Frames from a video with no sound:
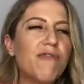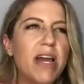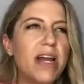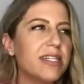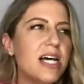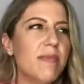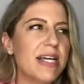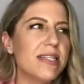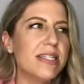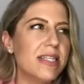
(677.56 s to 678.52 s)
And I tell my
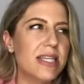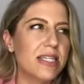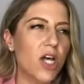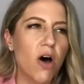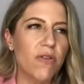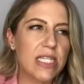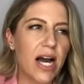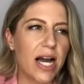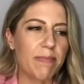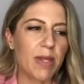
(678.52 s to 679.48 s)
assistant this all the
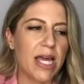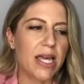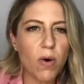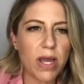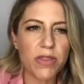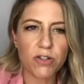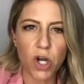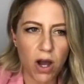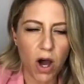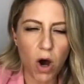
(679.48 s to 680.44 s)
time, like, there's
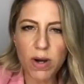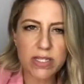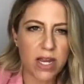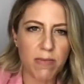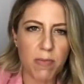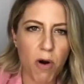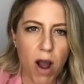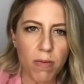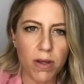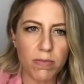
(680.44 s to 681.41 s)
always going to be
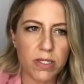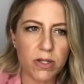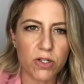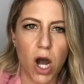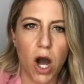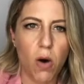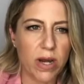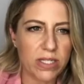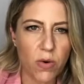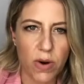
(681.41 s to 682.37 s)
problems. There's
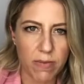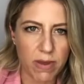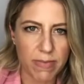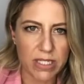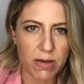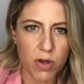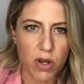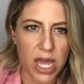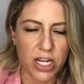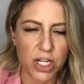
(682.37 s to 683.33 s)
always going to be
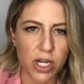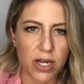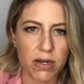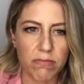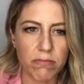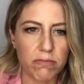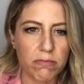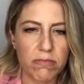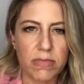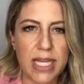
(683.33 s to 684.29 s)
miscommunication.
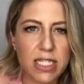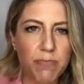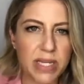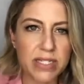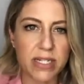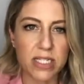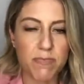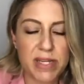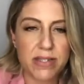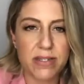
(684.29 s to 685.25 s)
That's business.
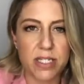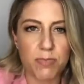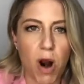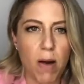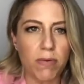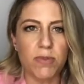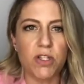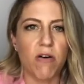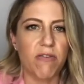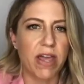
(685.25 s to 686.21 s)
Business is problem
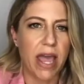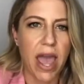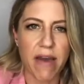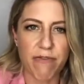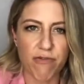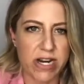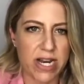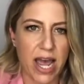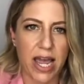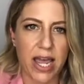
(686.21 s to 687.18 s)
solving every
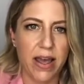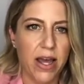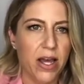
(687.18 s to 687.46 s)
day.